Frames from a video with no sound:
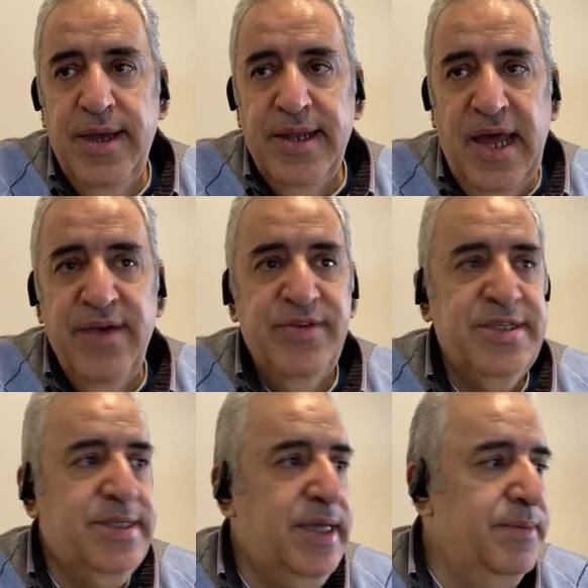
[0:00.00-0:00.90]
live
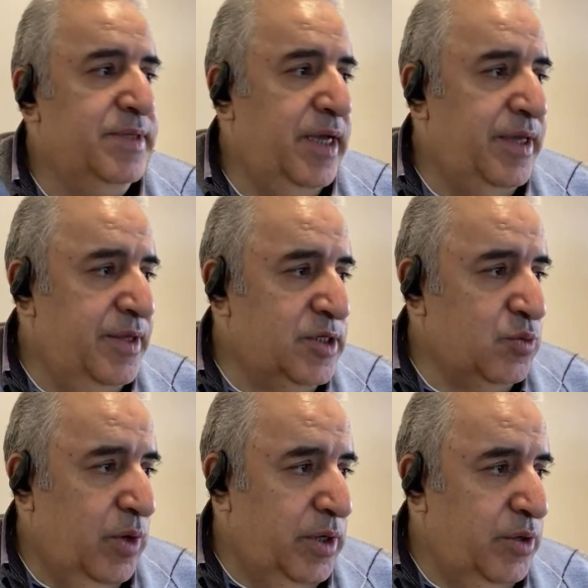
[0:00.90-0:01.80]
streams like this
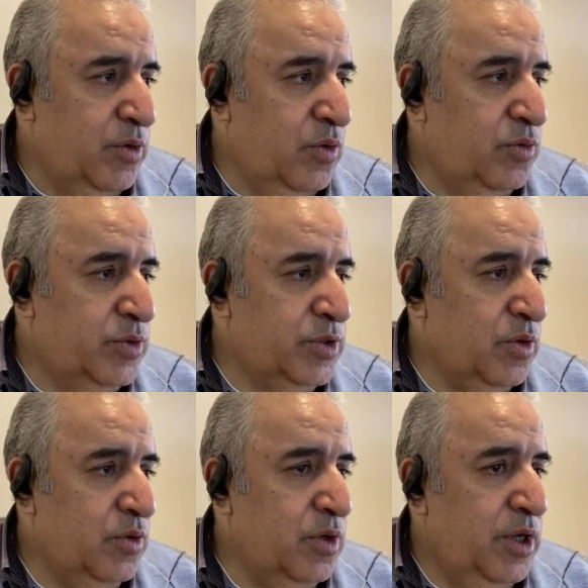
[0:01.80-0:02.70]
one,
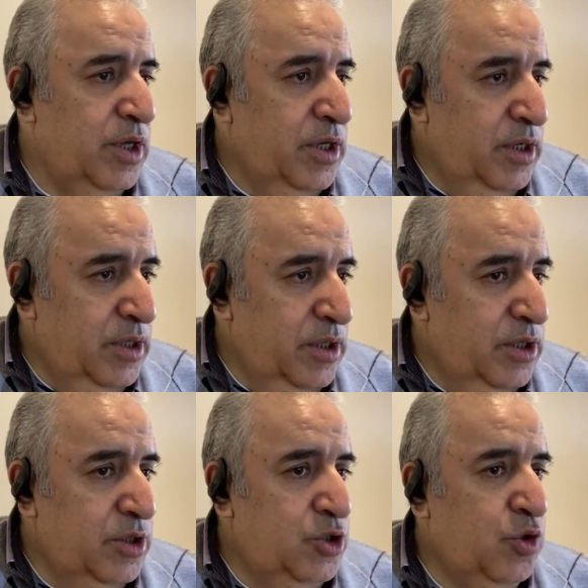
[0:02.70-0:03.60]
So
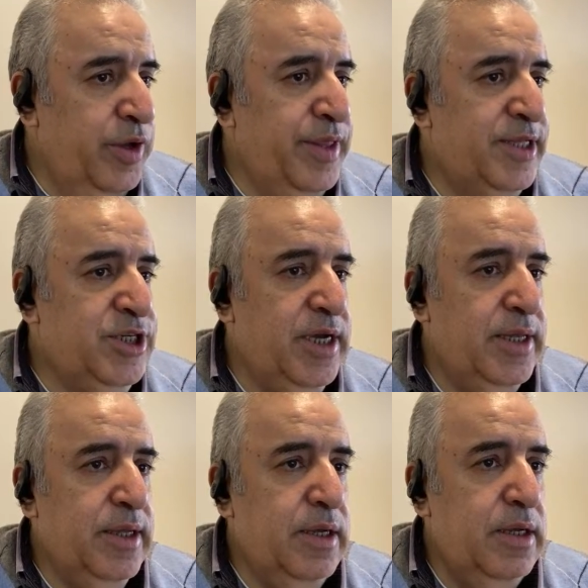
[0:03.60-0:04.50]
join the
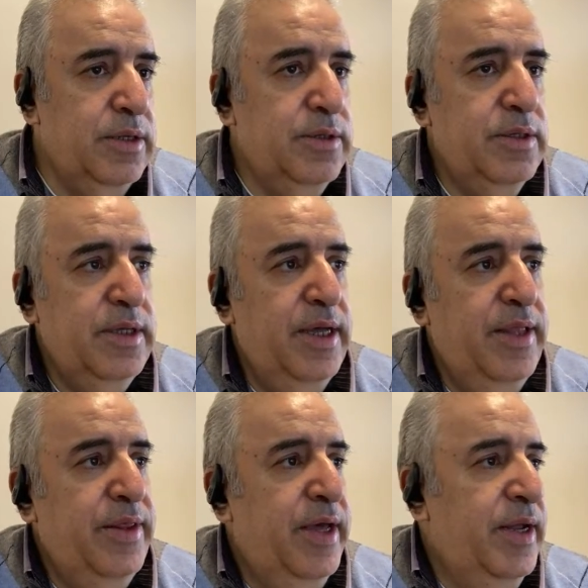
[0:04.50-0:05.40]
channel
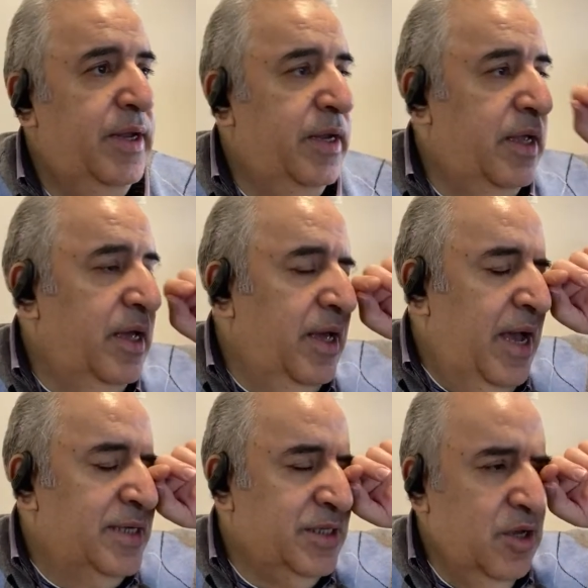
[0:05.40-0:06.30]
and then
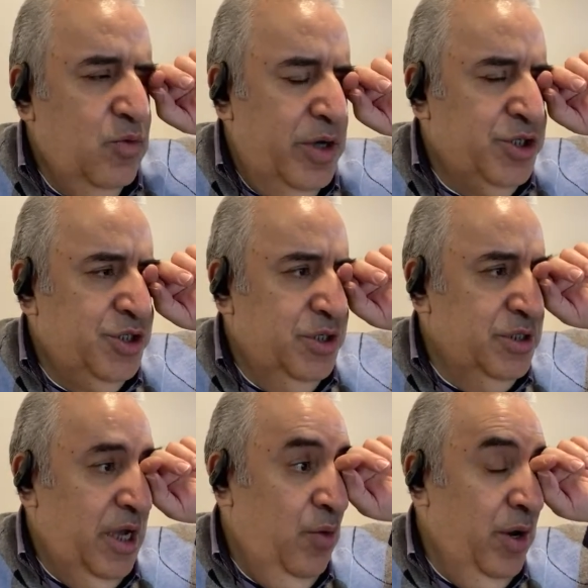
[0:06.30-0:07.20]
ask
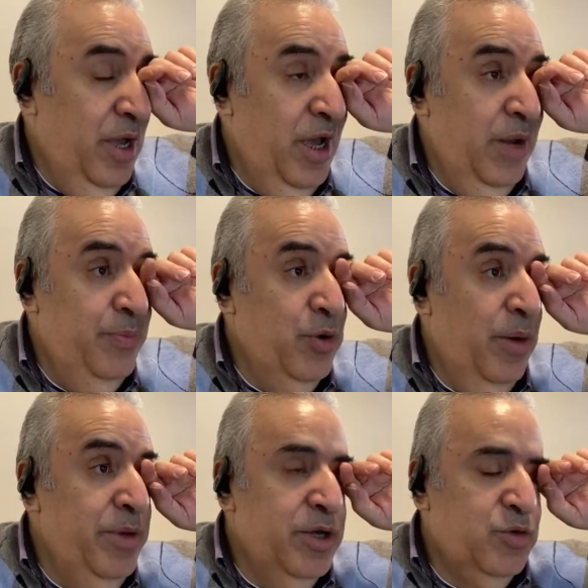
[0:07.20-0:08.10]
questions. I want to help you.
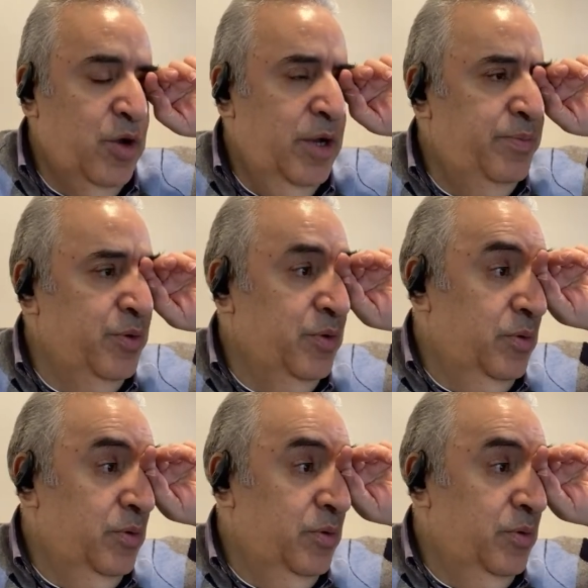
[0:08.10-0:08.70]
I'm here to help you.